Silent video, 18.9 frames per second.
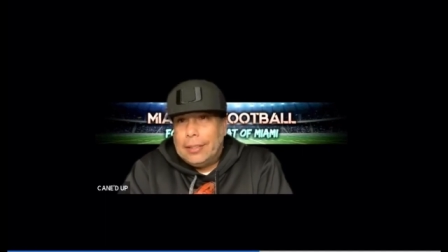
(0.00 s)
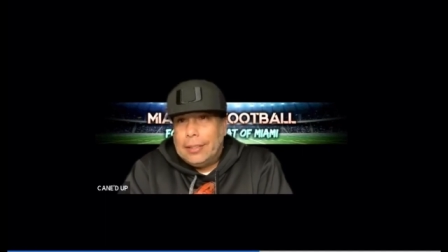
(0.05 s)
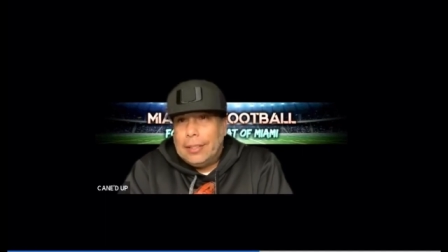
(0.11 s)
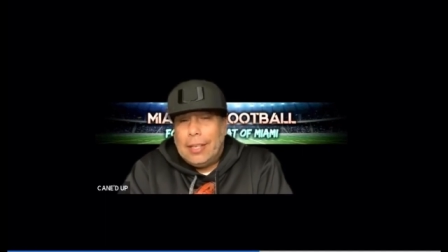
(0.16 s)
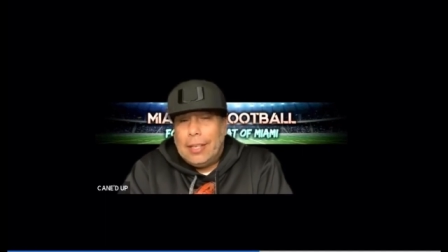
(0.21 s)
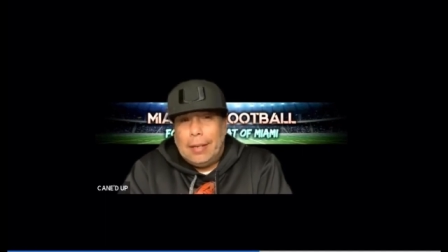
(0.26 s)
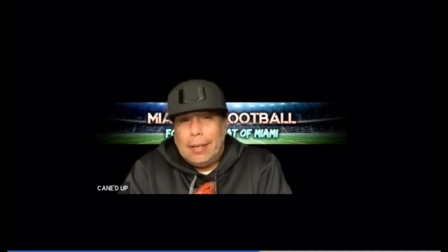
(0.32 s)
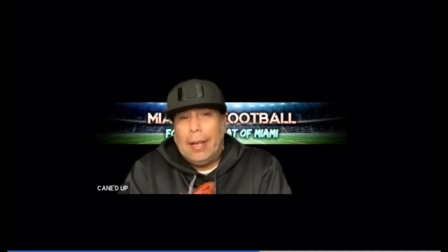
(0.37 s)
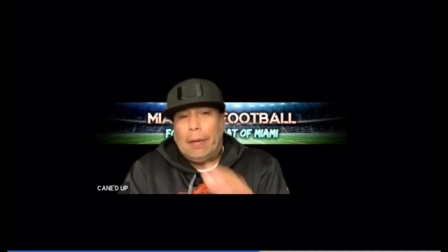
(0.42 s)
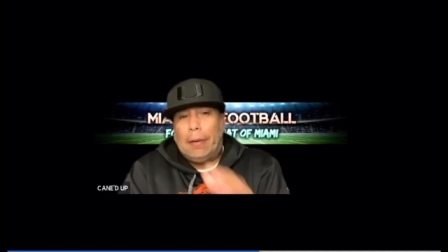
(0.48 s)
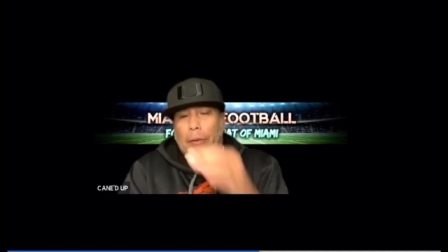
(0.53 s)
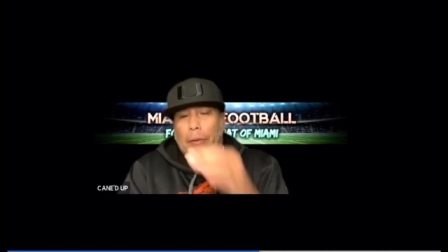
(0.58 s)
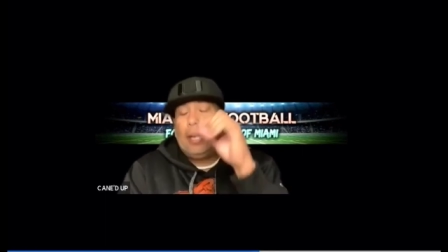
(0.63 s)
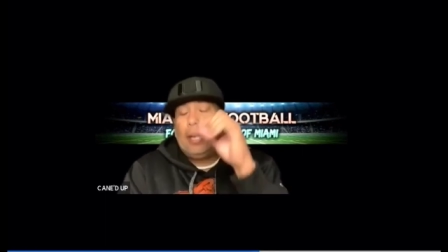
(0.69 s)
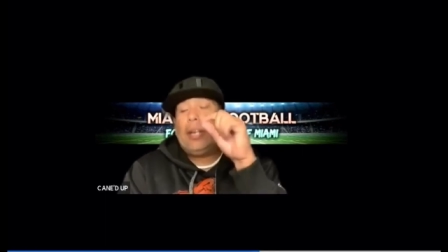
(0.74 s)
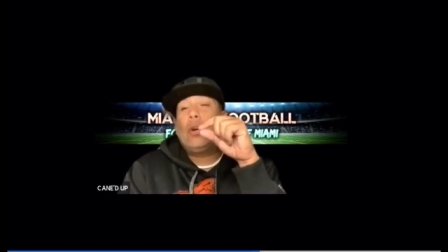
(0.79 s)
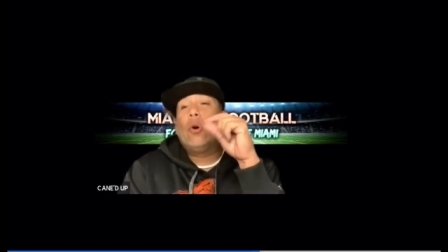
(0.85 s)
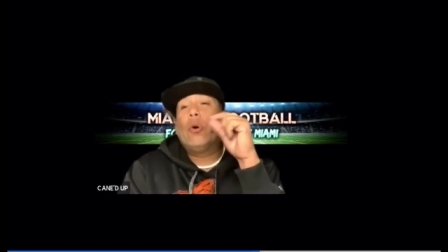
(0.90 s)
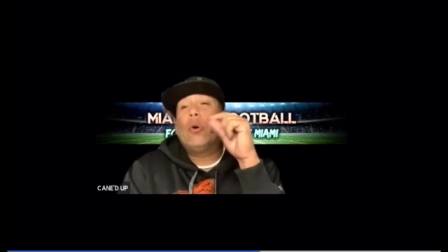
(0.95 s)
you got to
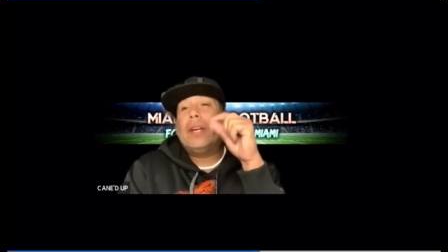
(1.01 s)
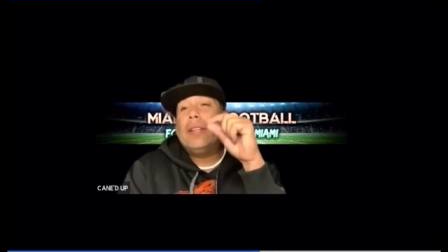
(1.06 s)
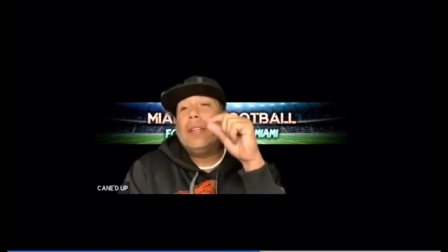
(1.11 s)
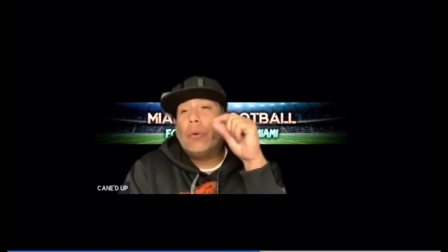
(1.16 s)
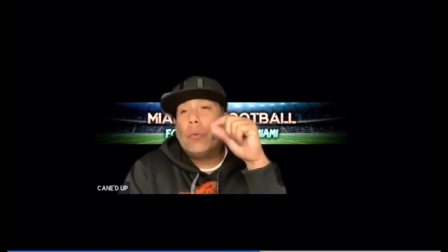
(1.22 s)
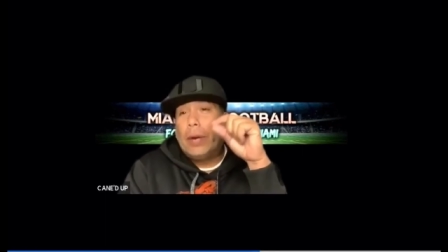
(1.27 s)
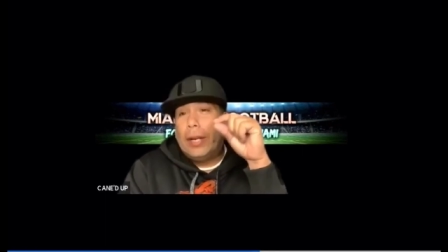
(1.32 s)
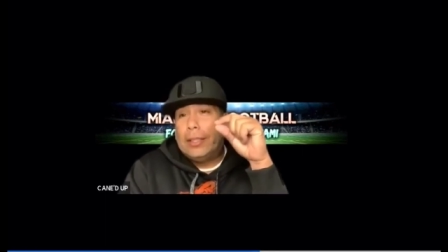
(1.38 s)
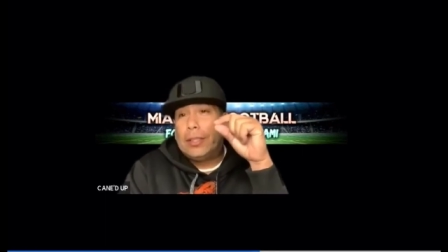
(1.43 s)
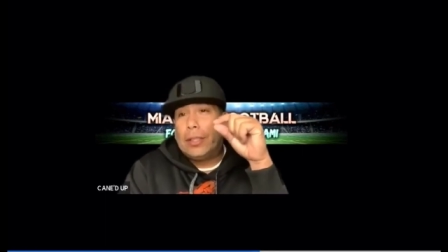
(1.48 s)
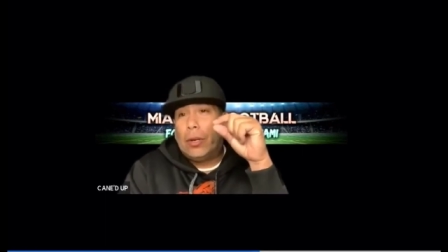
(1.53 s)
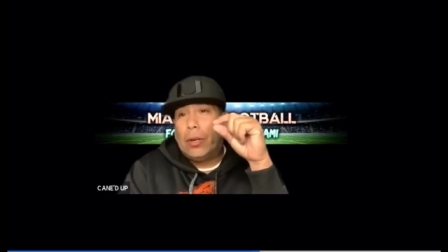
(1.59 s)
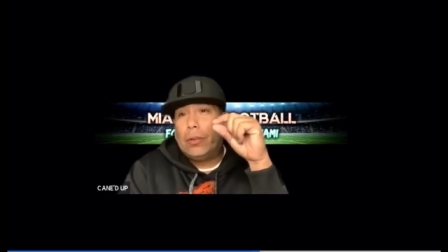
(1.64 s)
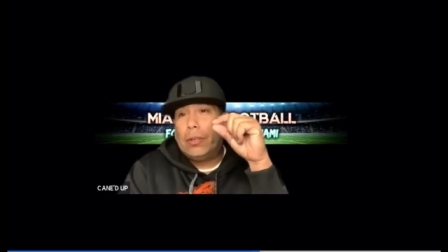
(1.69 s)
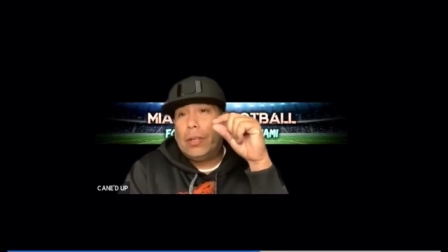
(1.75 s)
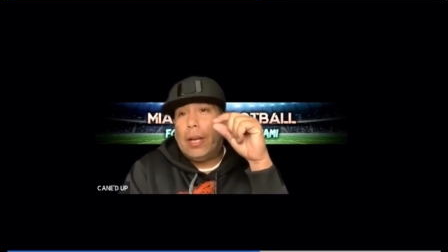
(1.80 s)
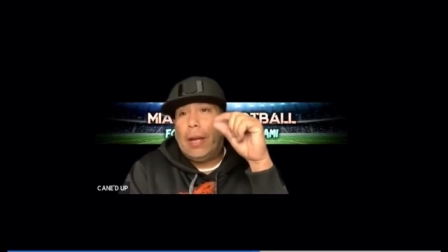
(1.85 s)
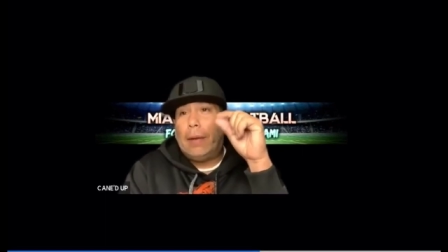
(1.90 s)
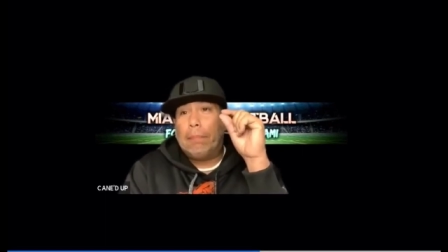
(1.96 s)
go in the red zone
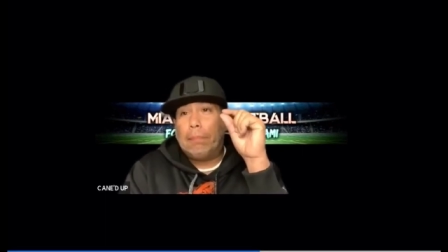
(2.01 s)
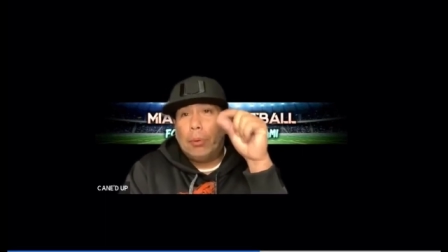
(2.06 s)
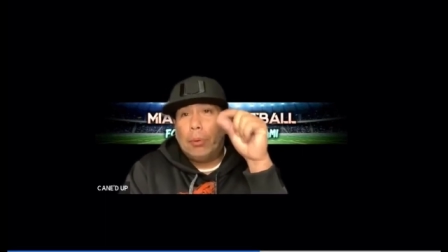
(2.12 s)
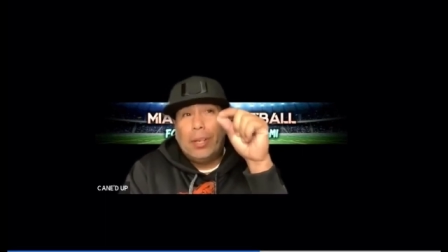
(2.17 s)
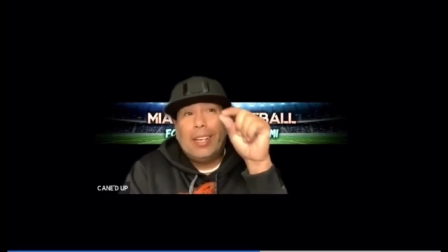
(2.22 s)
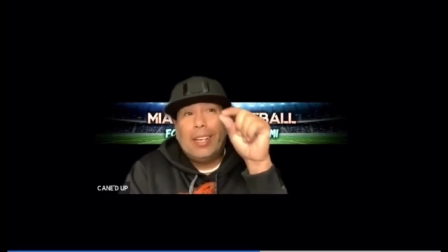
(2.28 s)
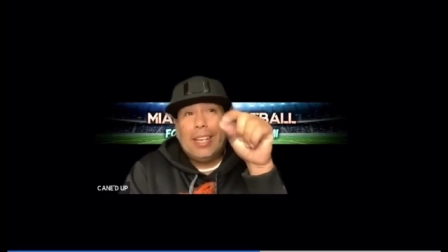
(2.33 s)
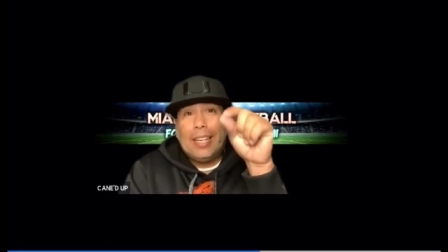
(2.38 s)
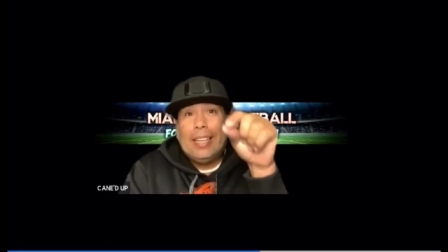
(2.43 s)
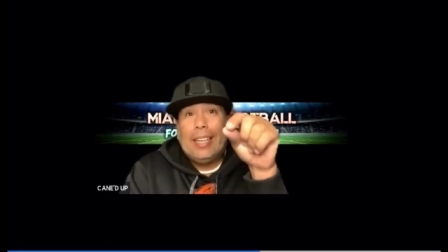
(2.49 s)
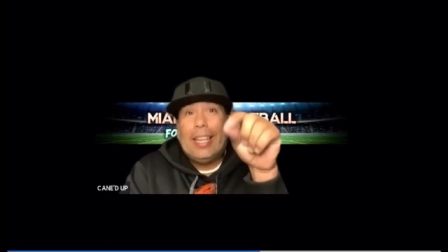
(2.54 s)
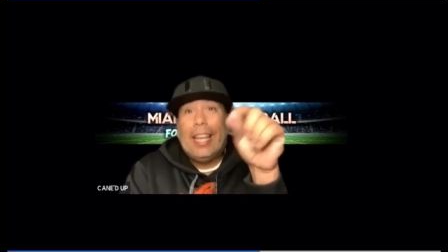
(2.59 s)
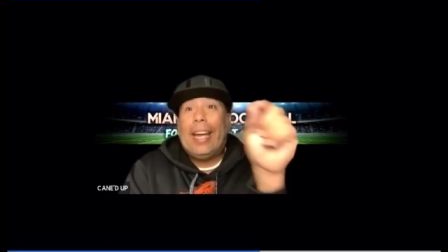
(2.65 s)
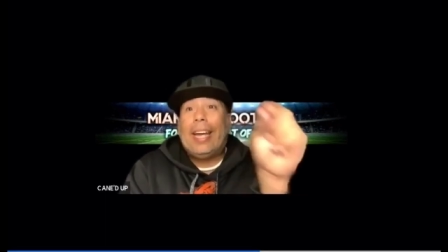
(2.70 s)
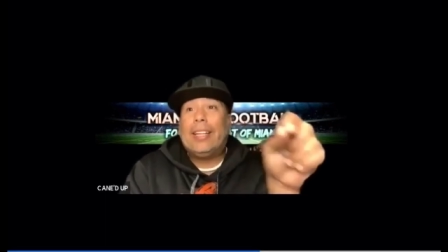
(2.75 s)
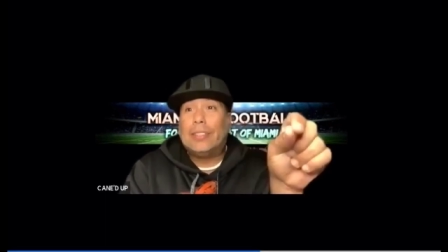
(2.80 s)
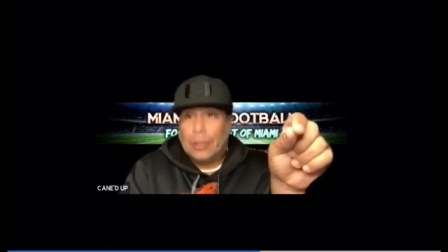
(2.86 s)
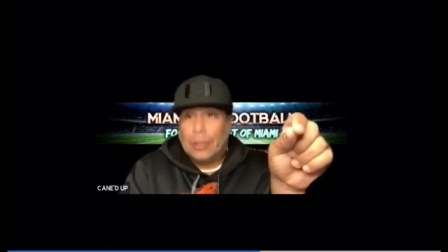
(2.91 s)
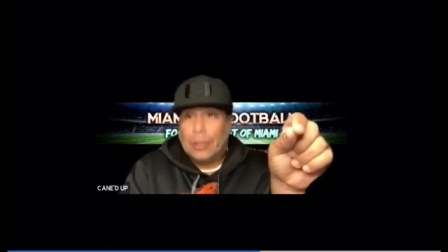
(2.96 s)
and put it in the end zone.